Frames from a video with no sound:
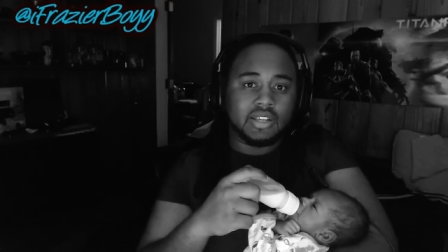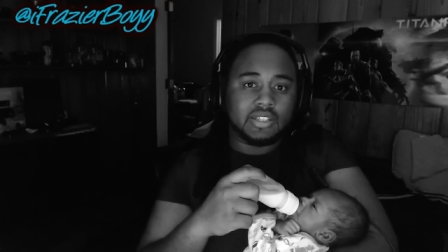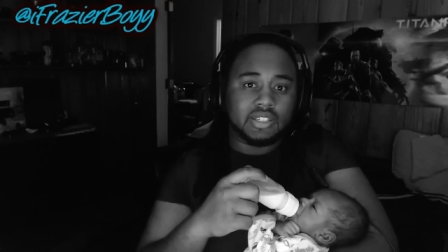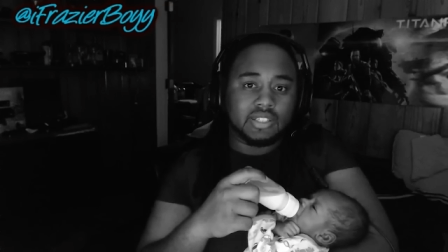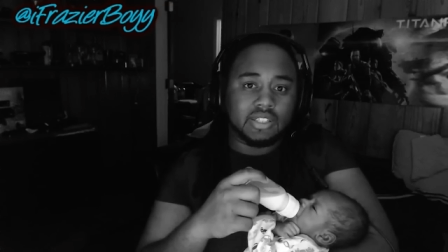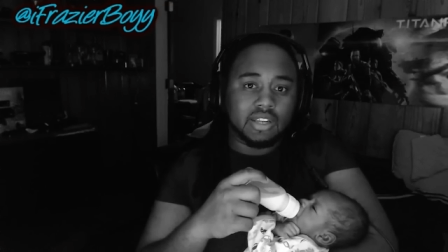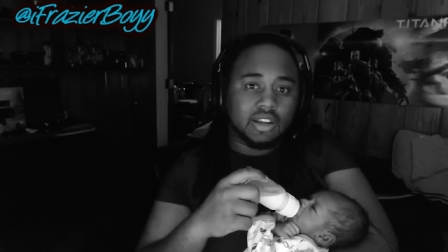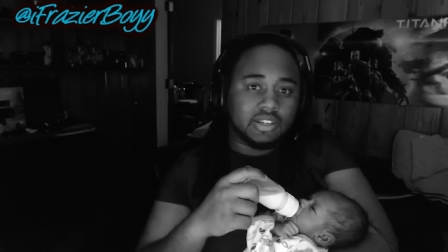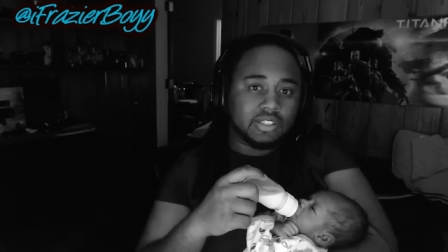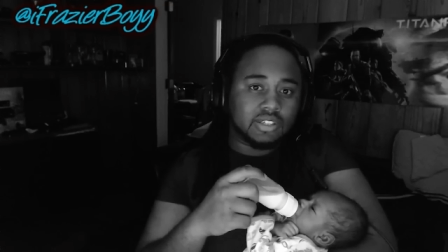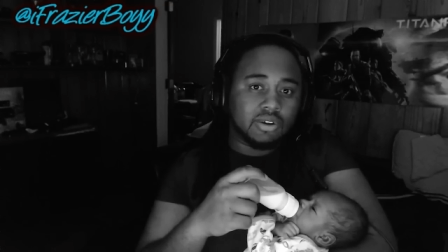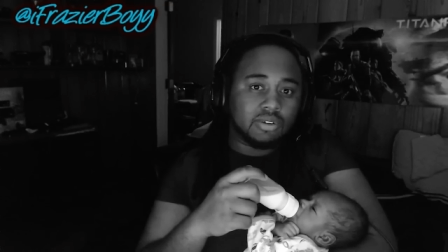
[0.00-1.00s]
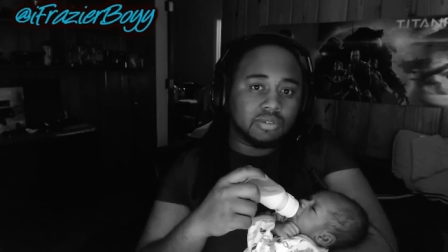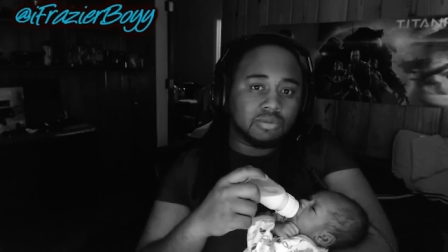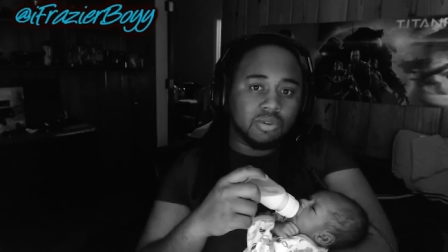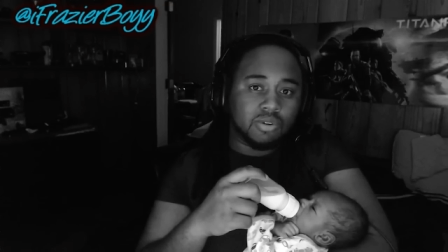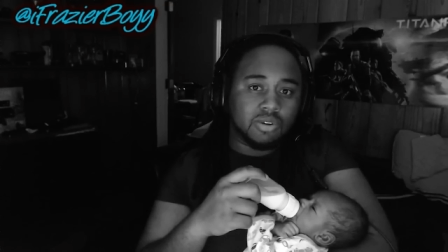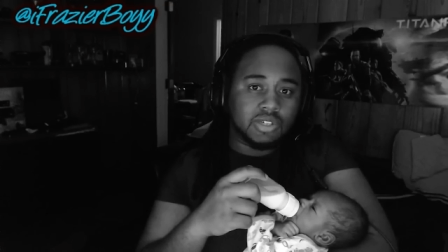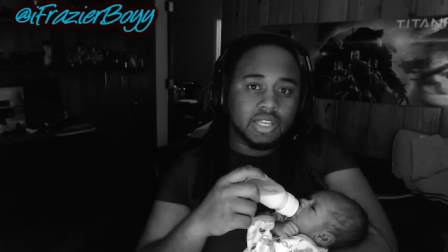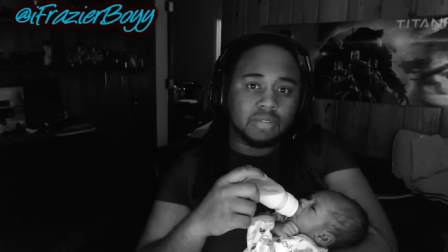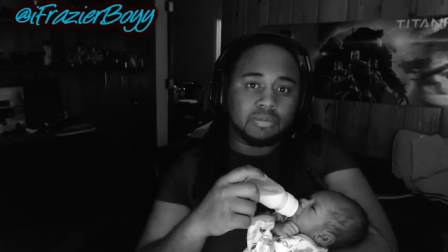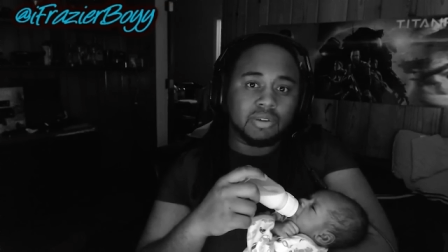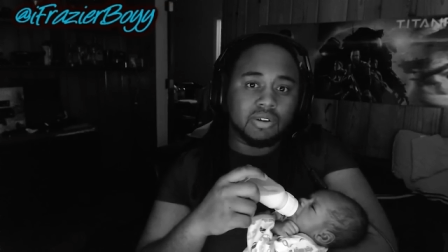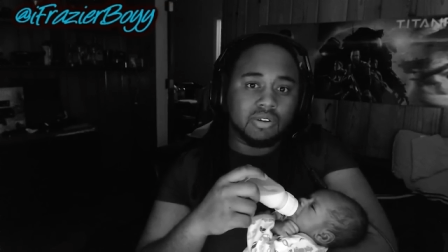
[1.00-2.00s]
Since the console wars has
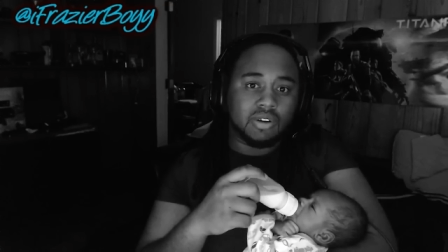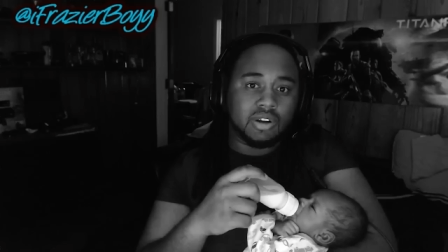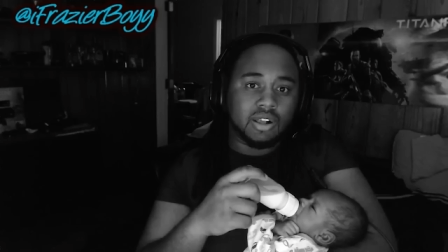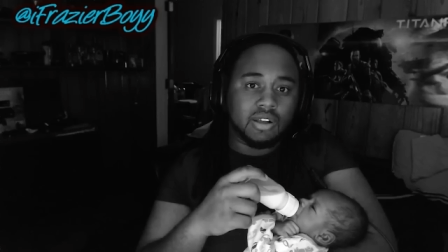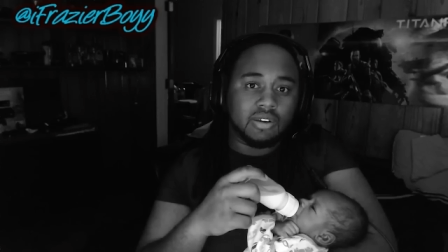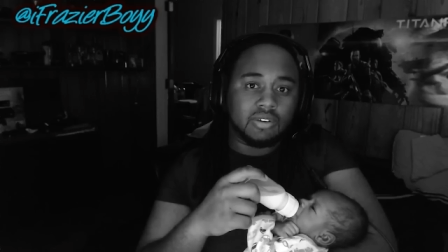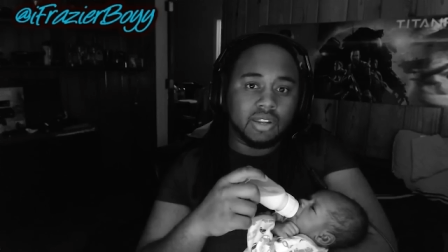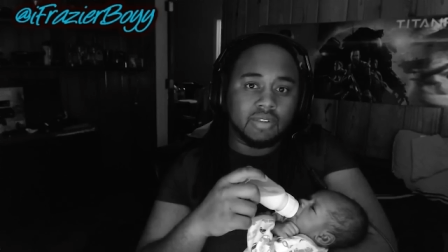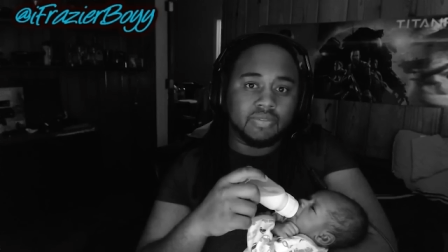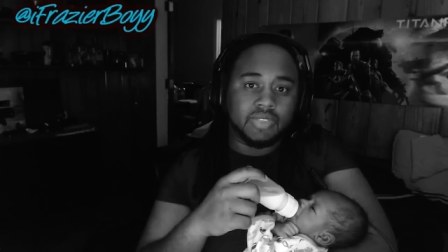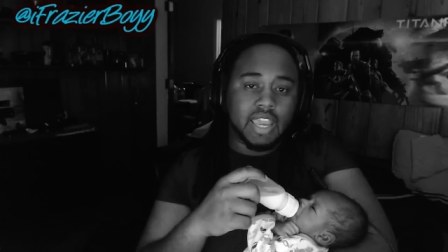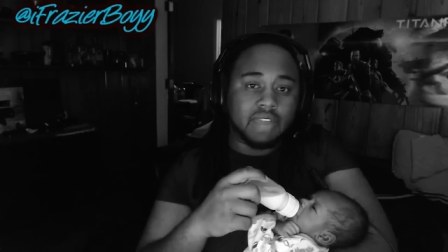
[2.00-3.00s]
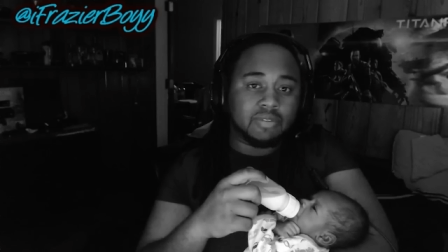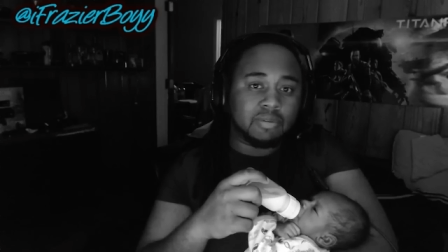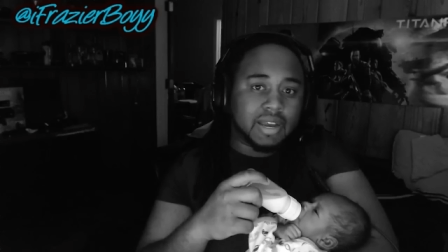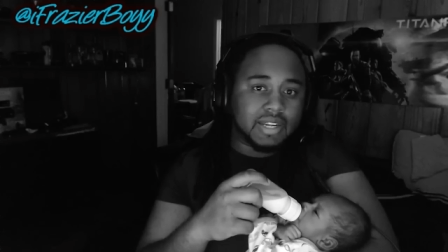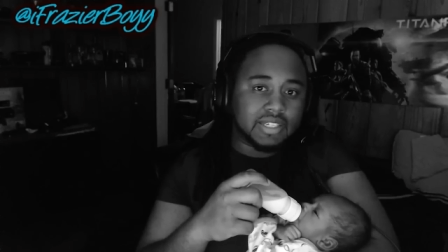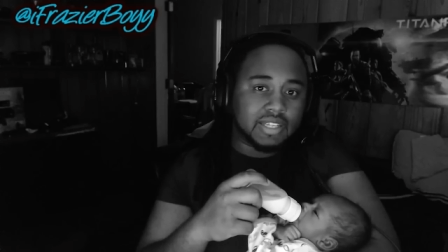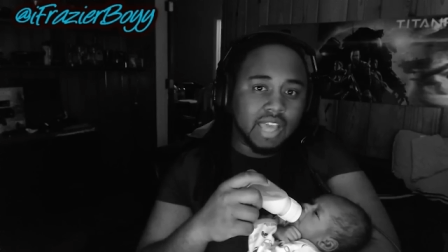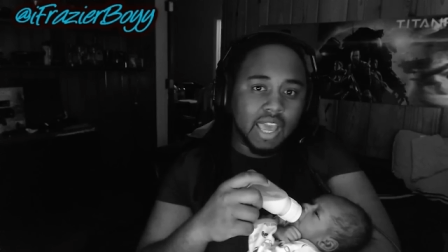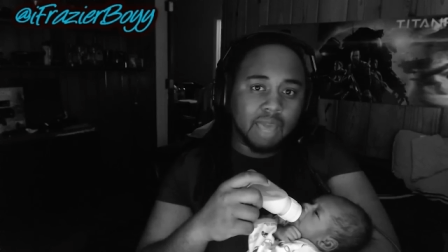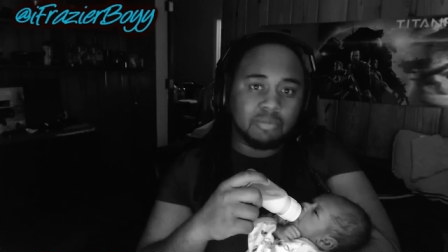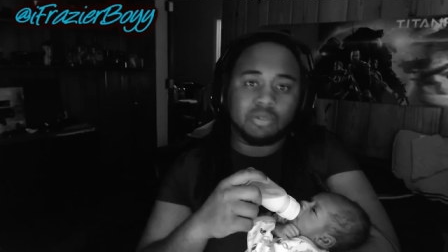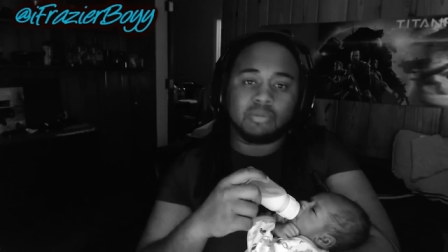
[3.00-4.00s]
been going on and everybody's
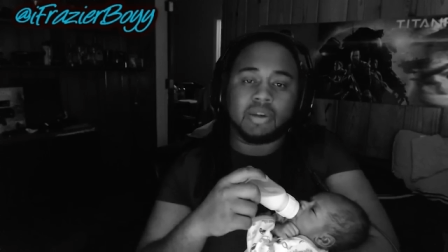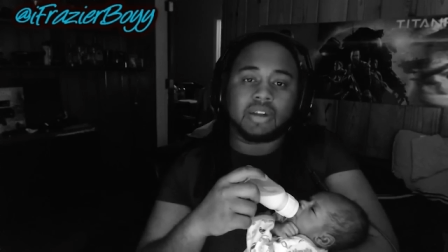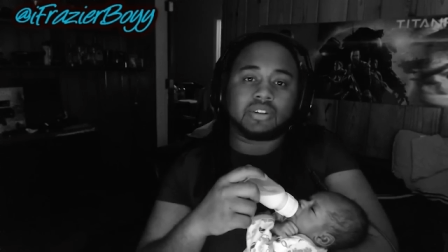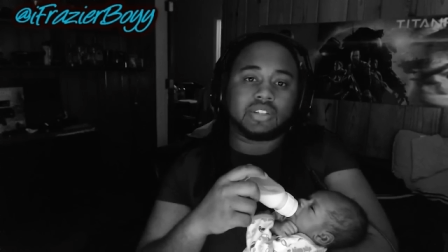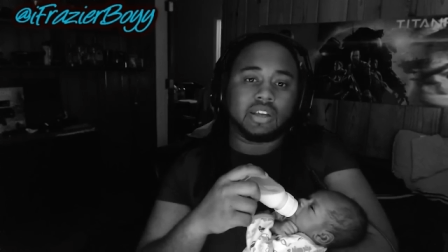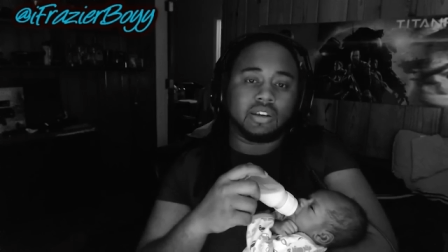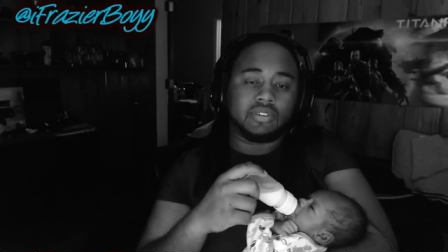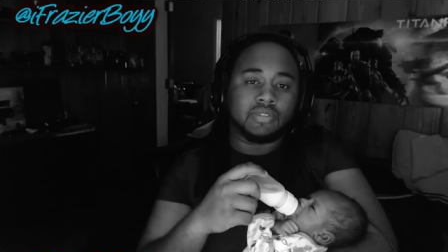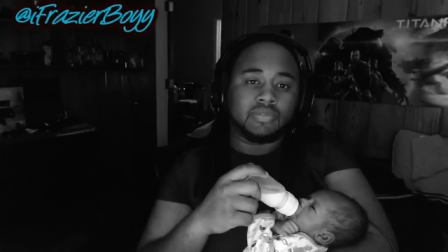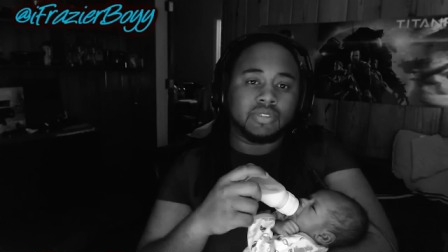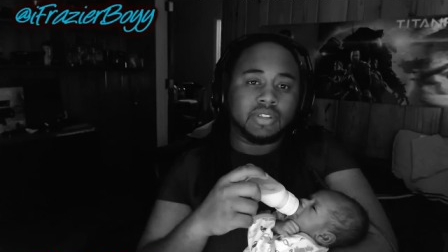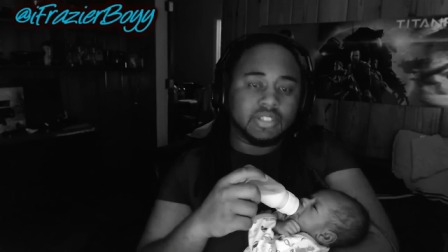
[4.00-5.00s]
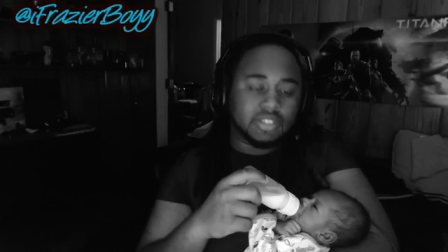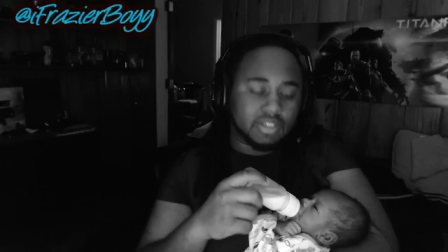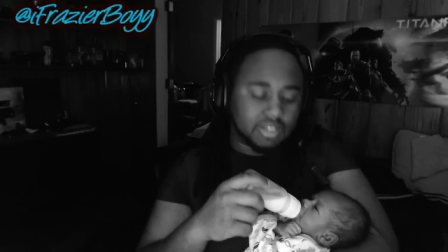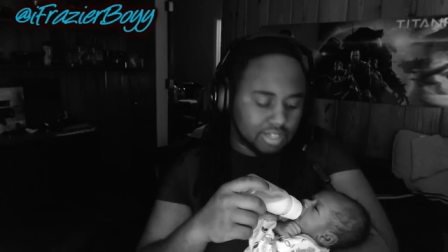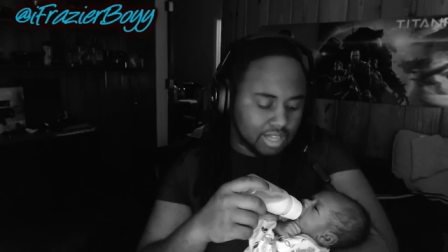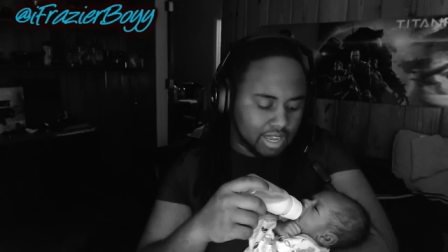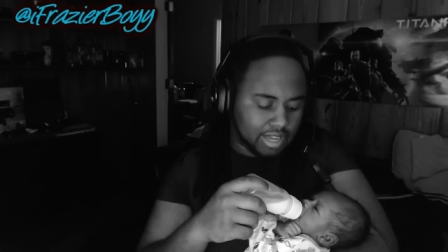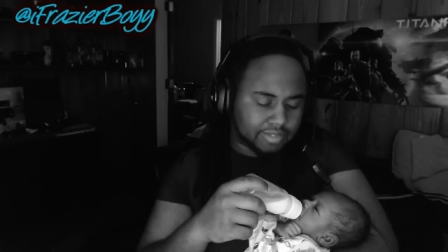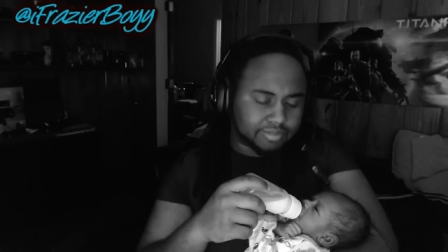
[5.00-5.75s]
unhappy with Microsoft, so it's like